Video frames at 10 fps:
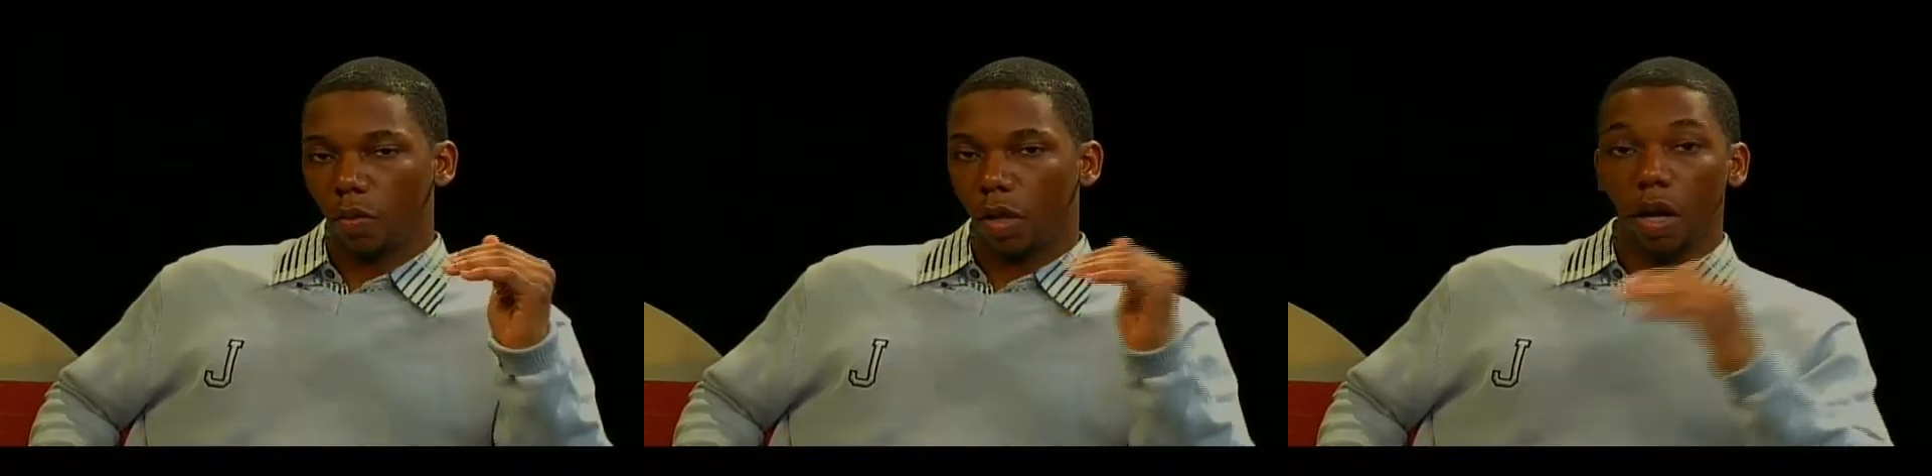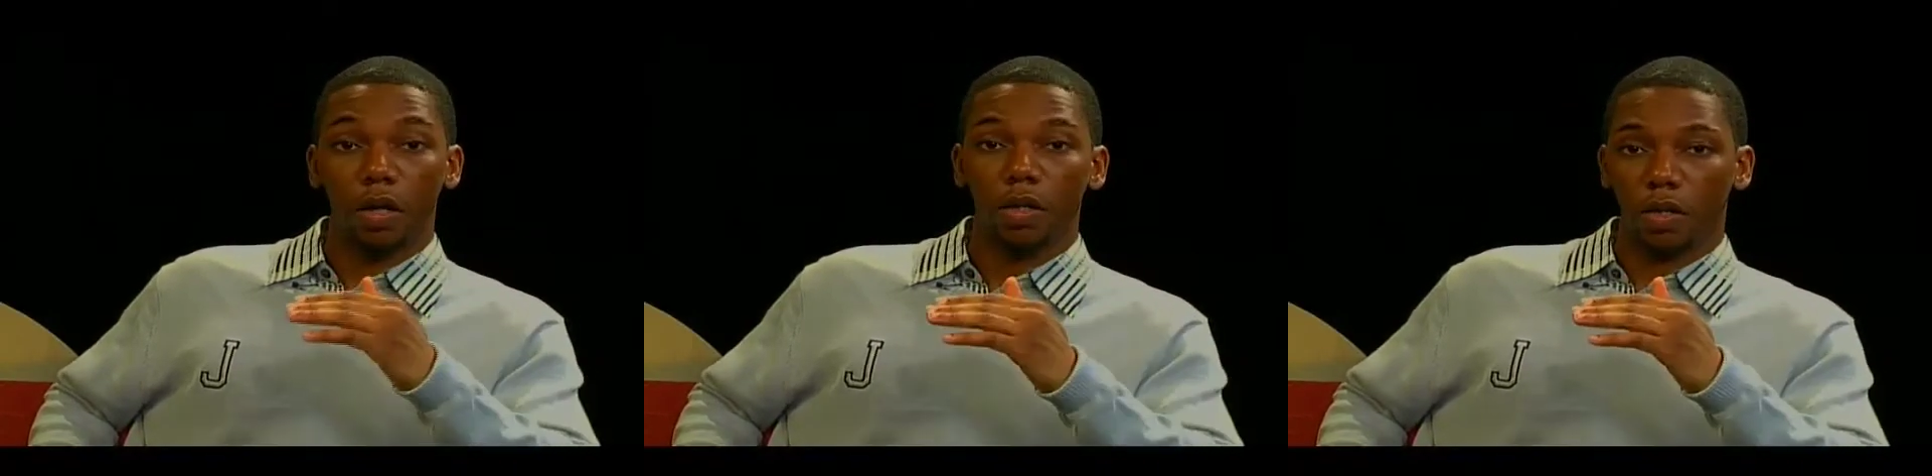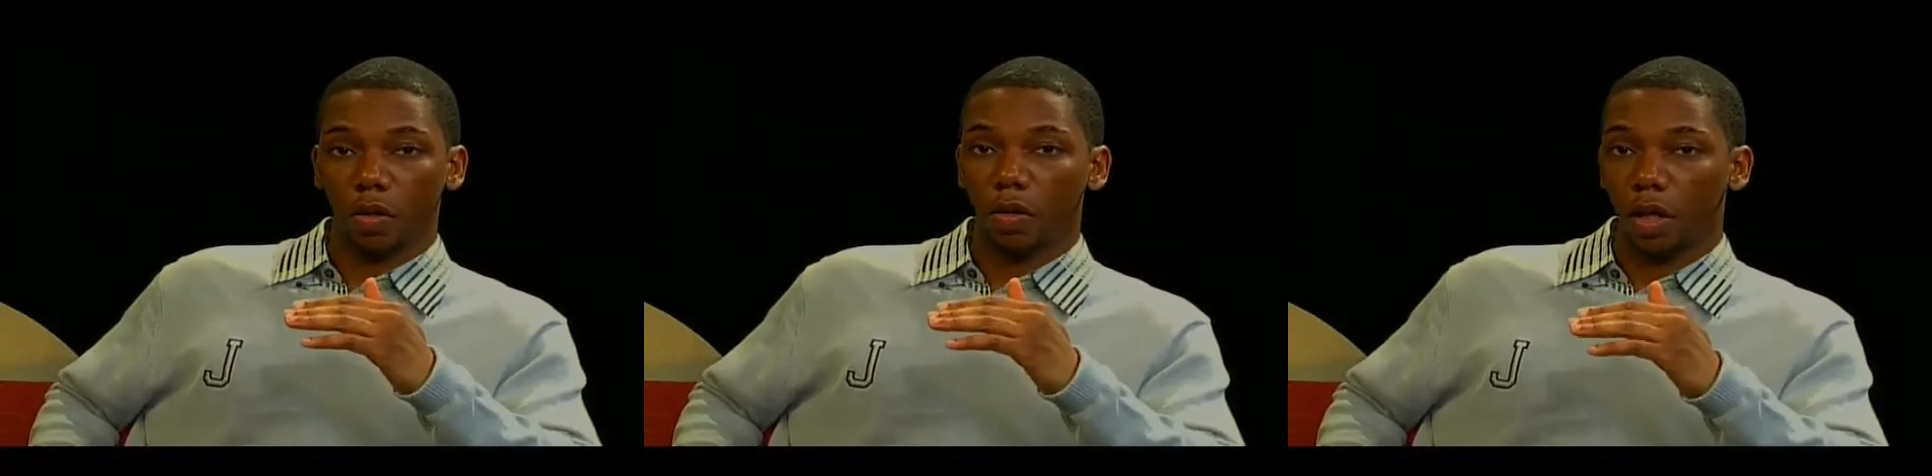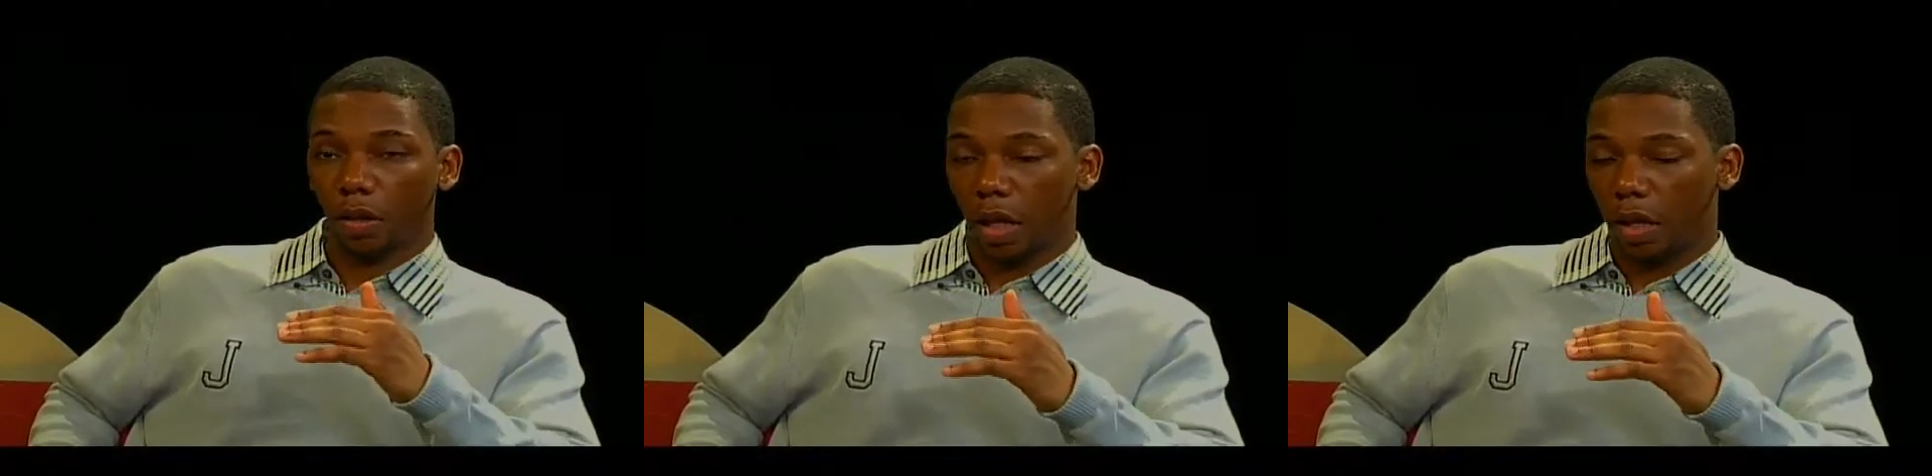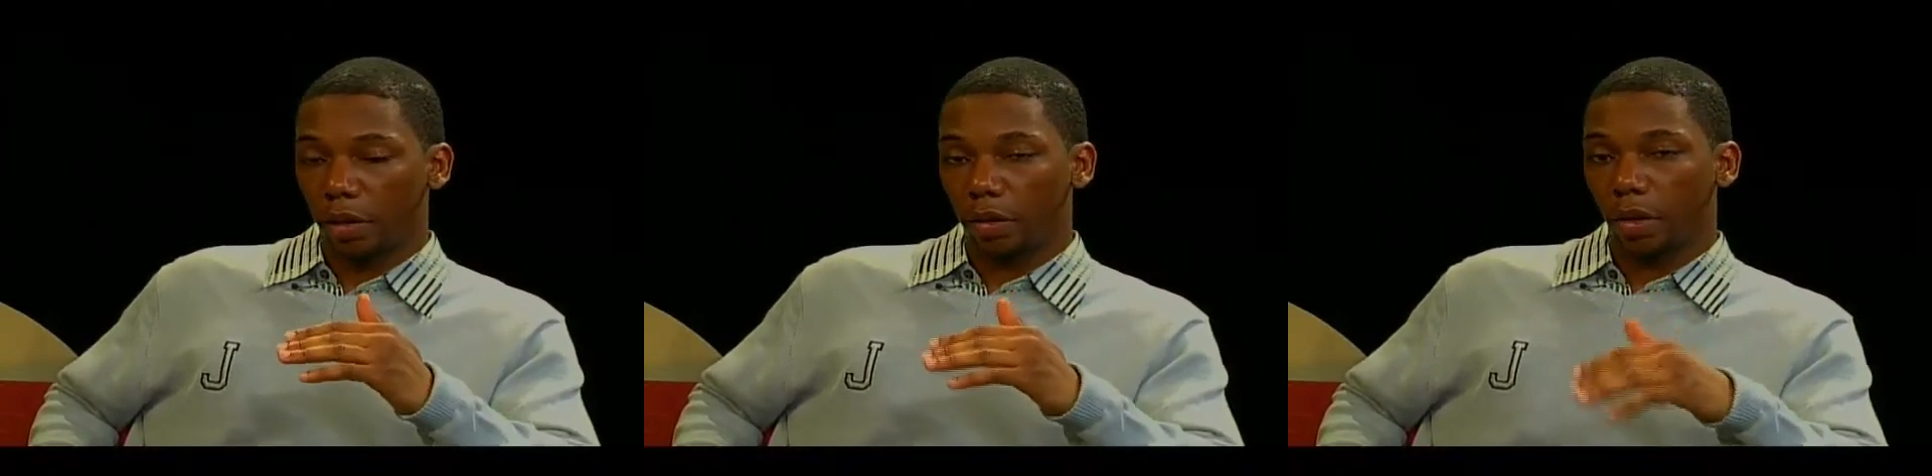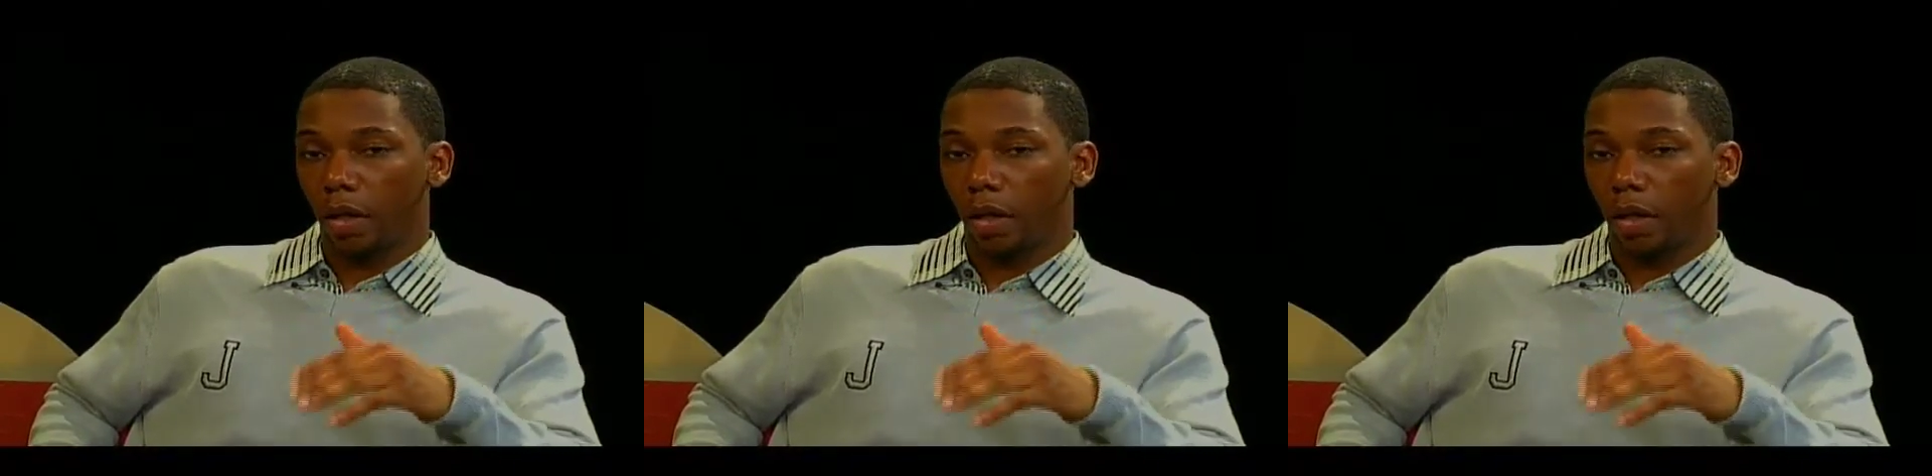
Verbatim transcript: with an underscore at the end.